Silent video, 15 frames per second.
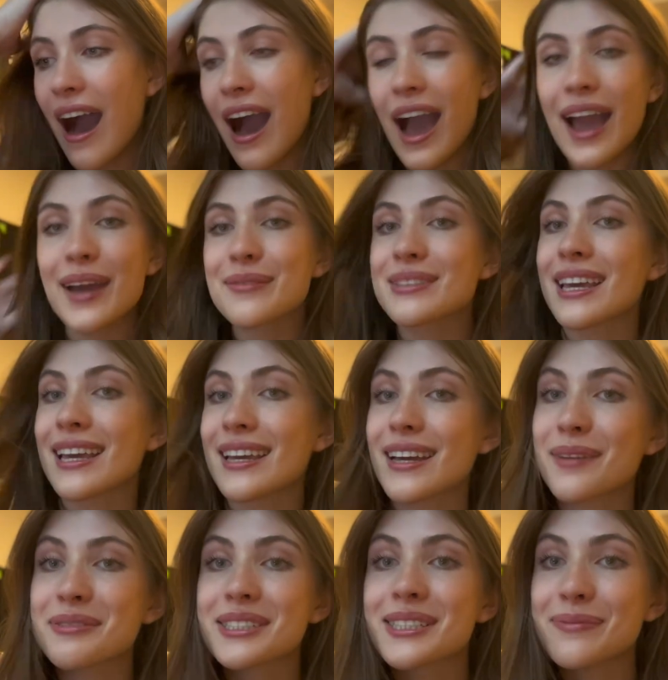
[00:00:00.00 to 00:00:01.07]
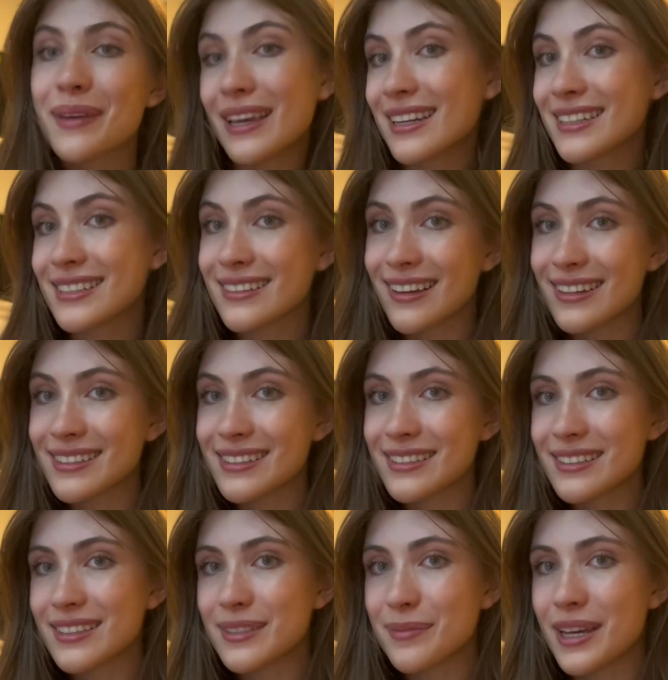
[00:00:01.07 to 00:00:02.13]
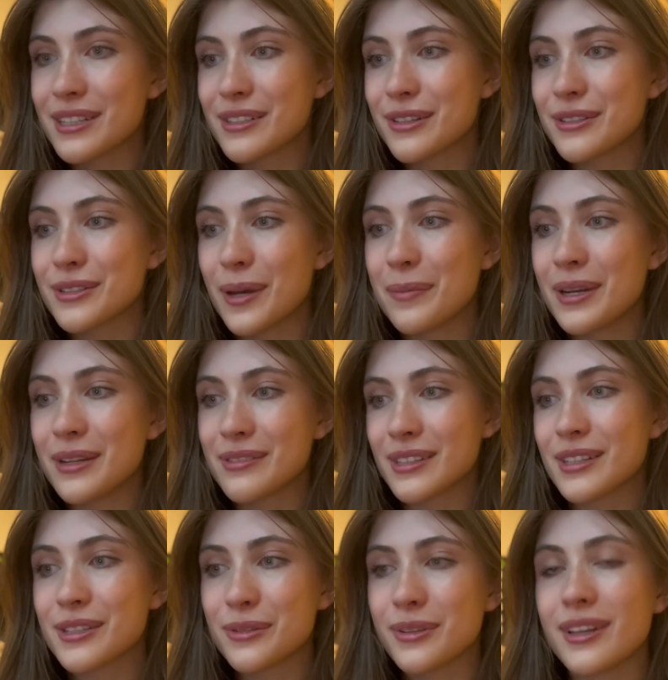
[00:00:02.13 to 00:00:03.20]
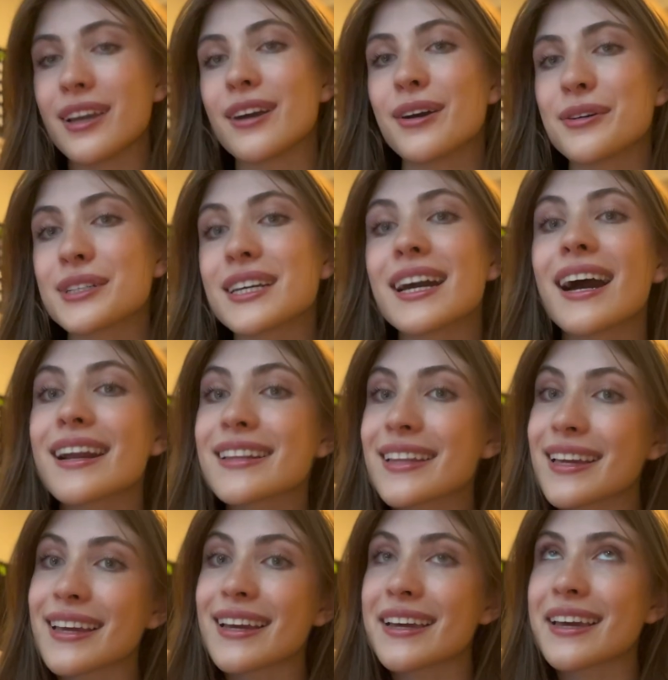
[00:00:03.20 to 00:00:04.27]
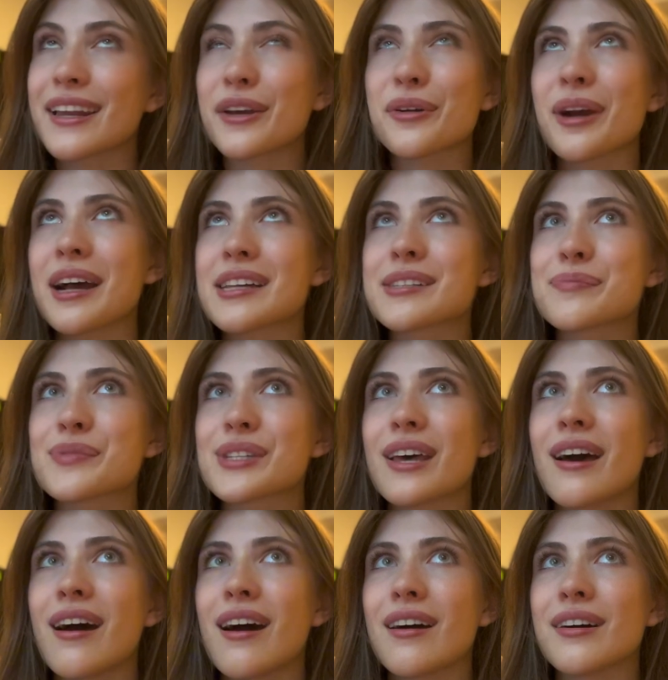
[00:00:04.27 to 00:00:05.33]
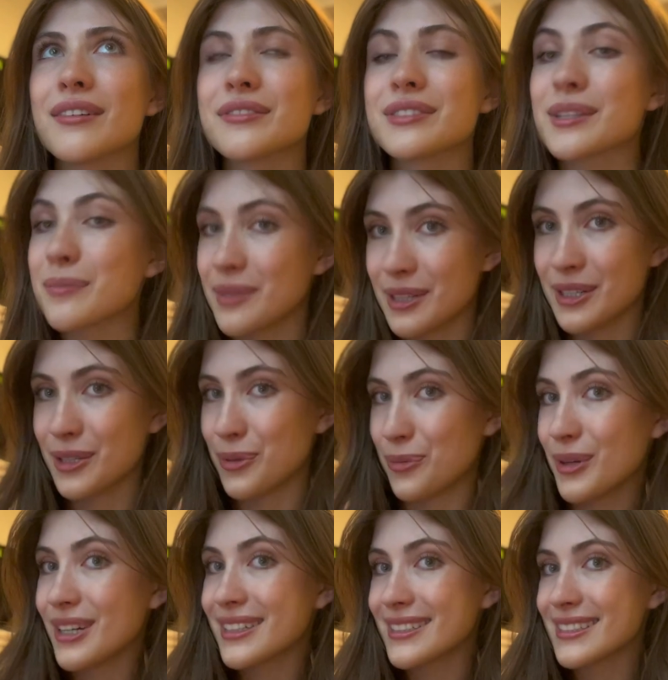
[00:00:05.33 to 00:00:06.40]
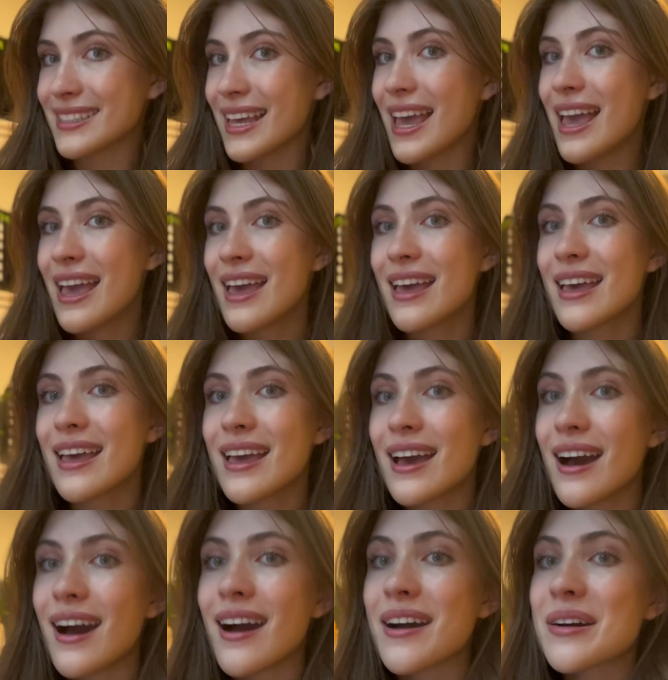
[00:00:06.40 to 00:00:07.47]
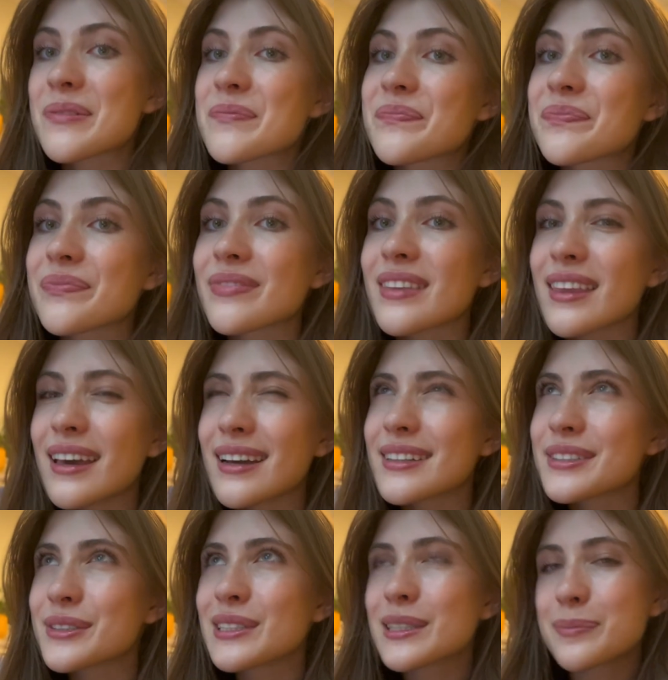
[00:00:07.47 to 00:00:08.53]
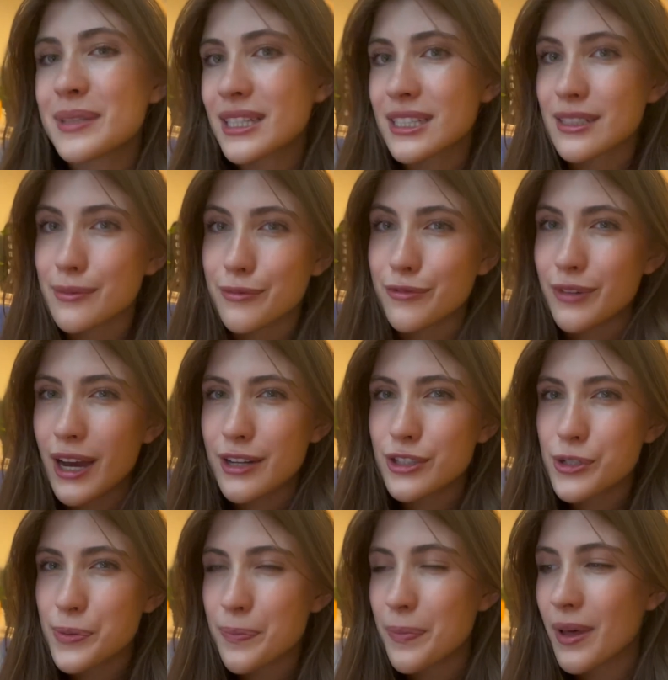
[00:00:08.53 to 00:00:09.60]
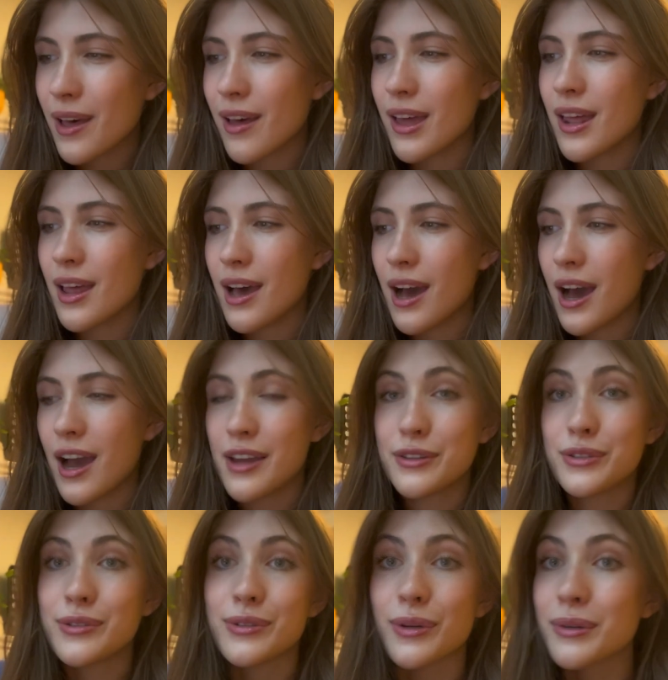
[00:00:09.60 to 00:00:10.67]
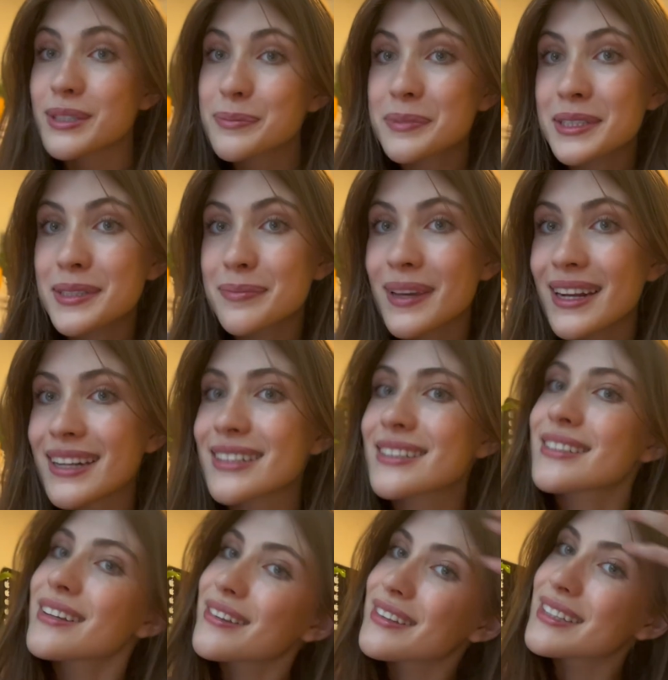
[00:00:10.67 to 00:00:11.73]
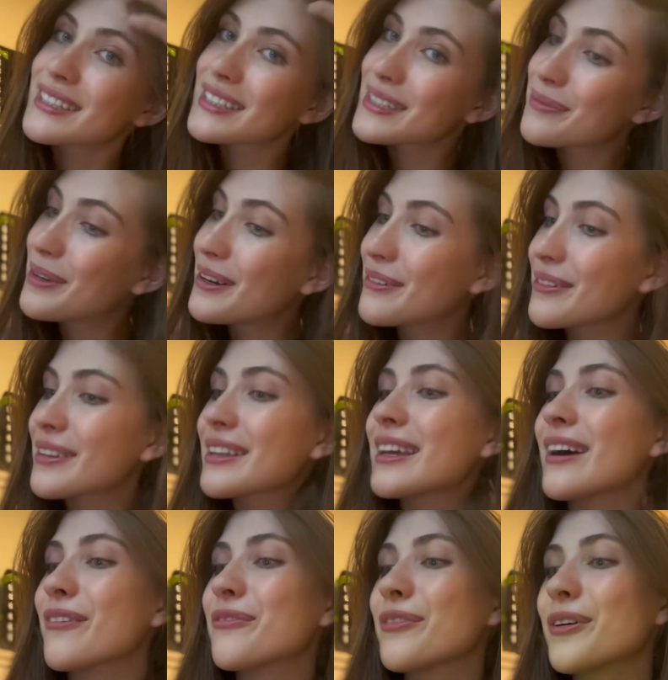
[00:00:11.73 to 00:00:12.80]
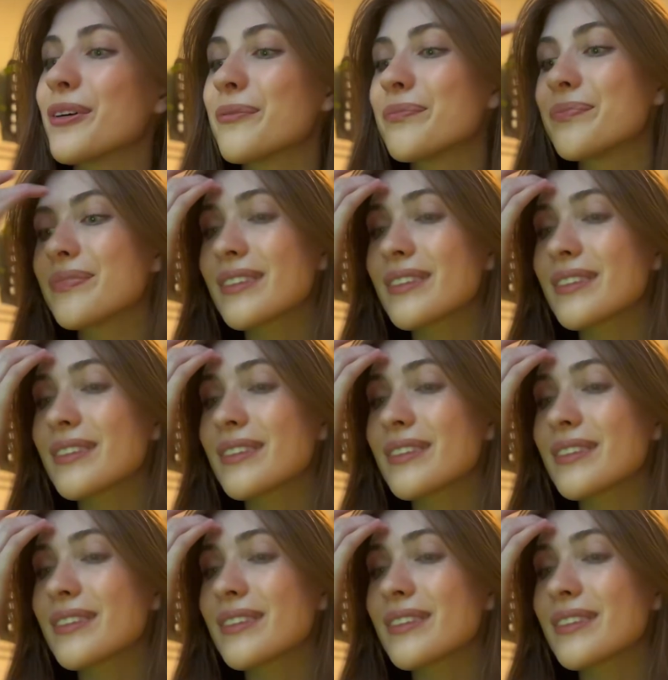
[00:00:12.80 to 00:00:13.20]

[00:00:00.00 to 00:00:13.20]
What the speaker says: I am taking a couple Spanish classes this semester, so I've been using Duolingo to kind of, like, get a grasp of some of the new words. I do speak some French, but I don't speak Spanish, so this has been really helpful.